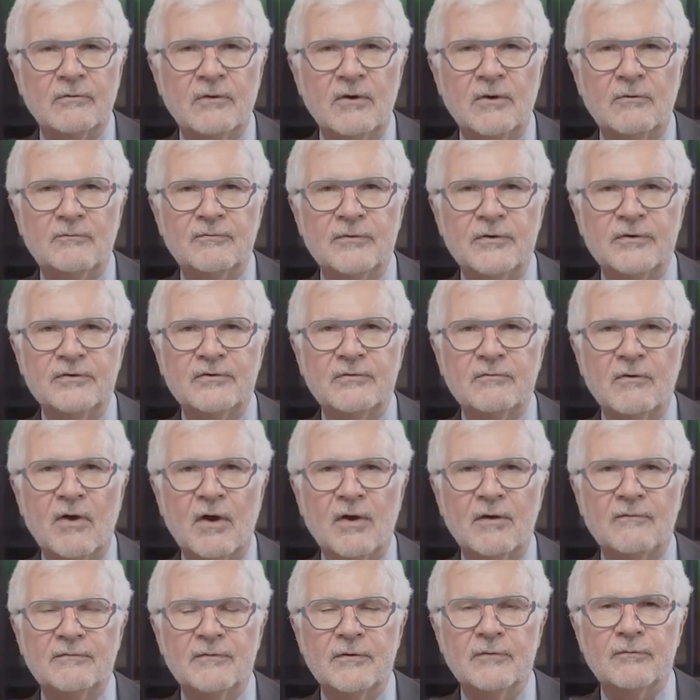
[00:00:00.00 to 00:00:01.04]
Well, first of
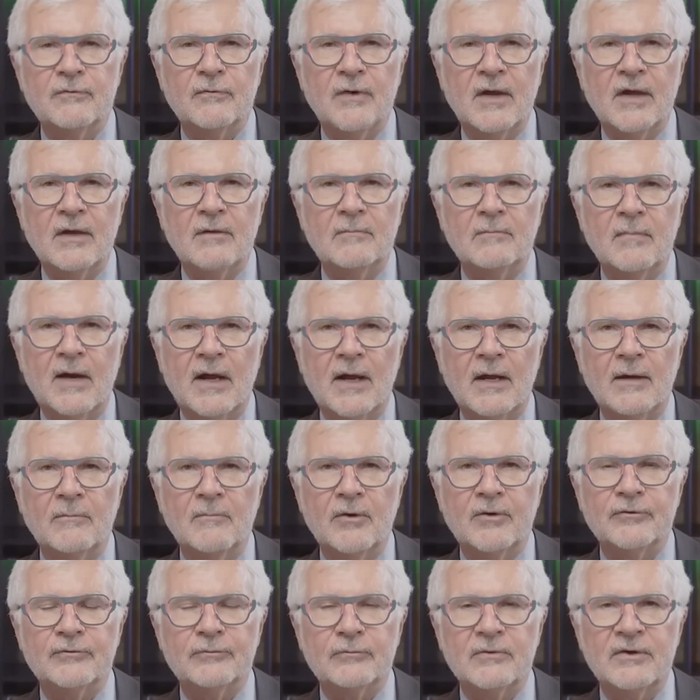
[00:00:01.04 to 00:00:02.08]
all, if you've read my
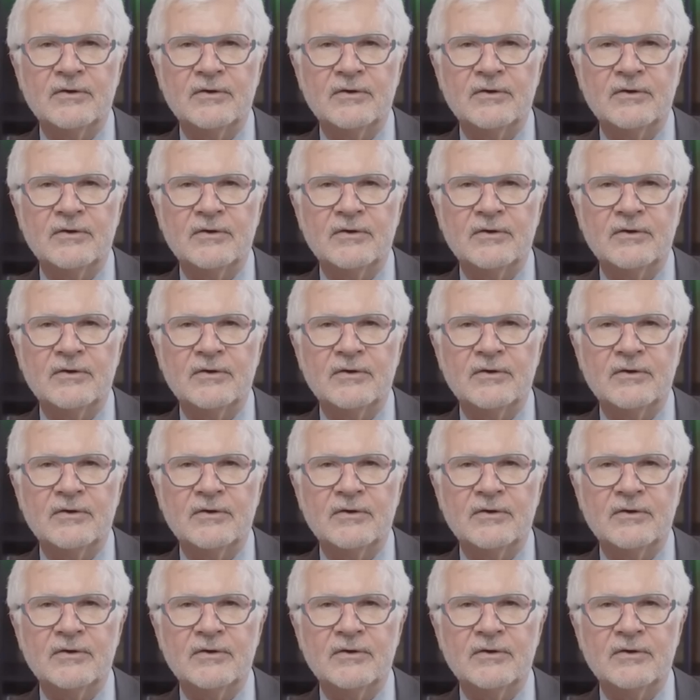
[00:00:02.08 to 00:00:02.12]
most